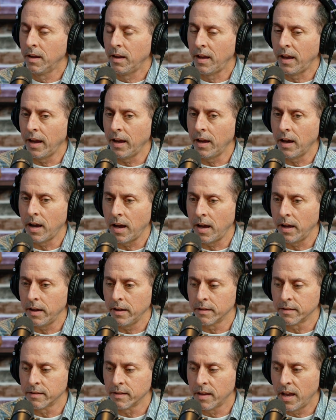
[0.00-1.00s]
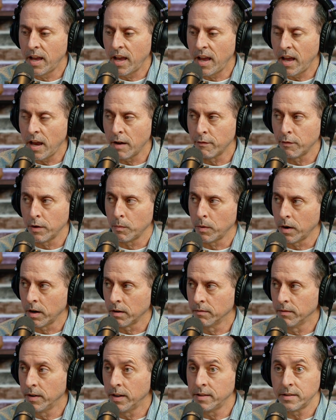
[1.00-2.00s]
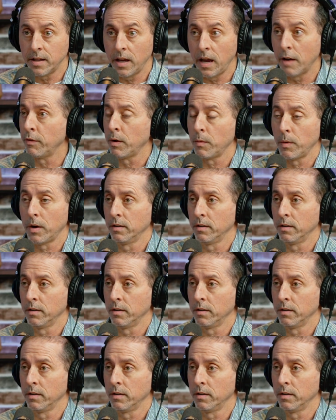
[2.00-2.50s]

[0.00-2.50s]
AI is everywhere. It's everywhere.